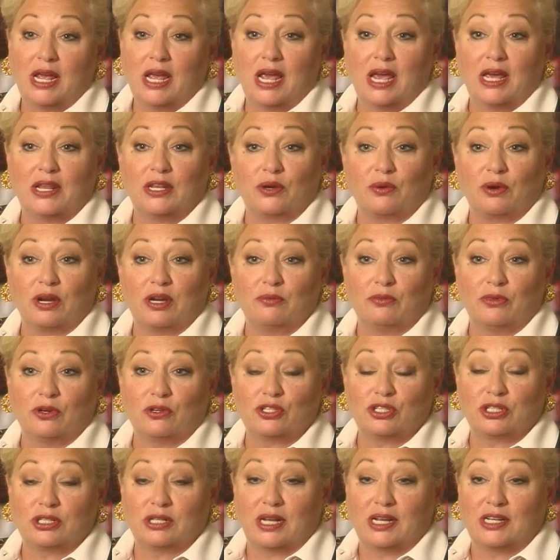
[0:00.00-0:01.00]
and the great
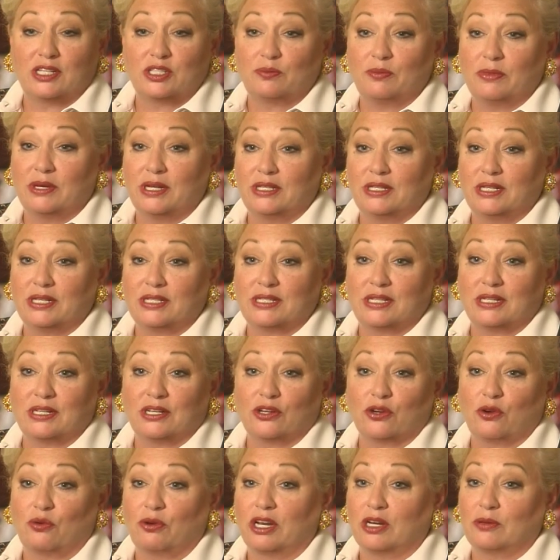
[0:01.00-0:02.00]
merchandise made this an
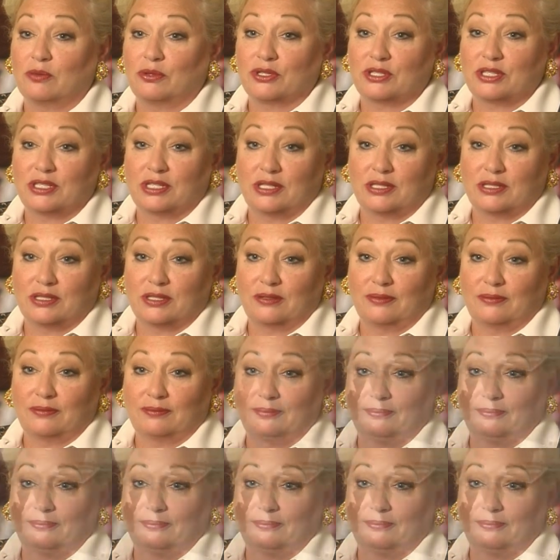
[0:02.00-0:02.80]
incredible season.